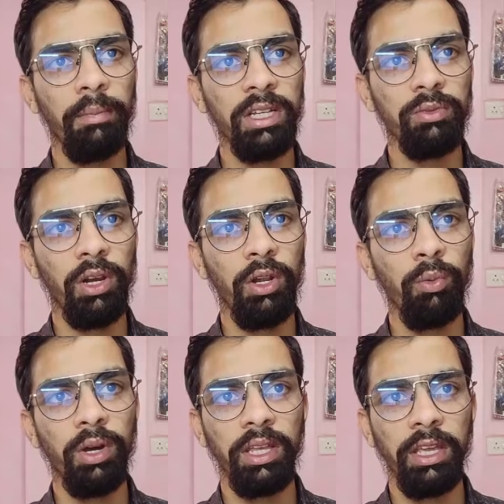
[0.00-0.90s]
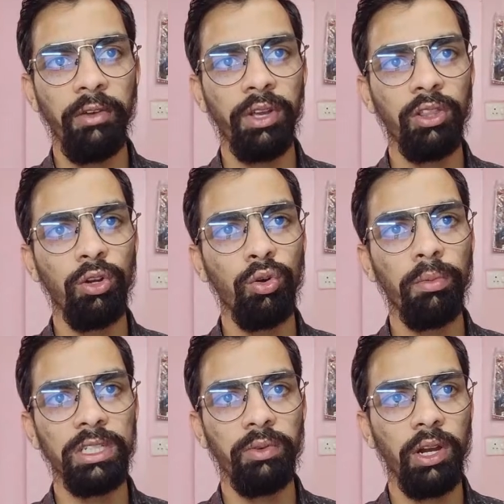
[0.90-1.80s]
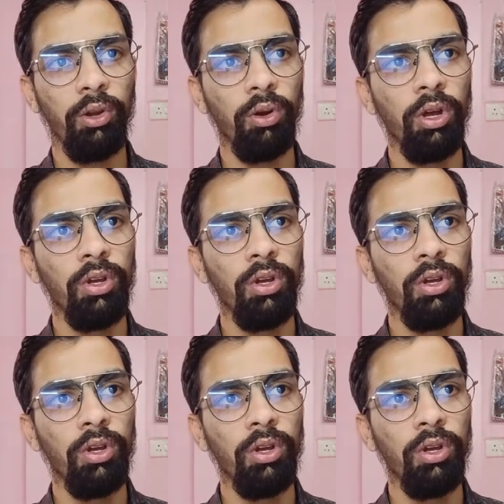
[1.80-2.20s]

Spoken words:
the mass value, 1 key having the no mass value.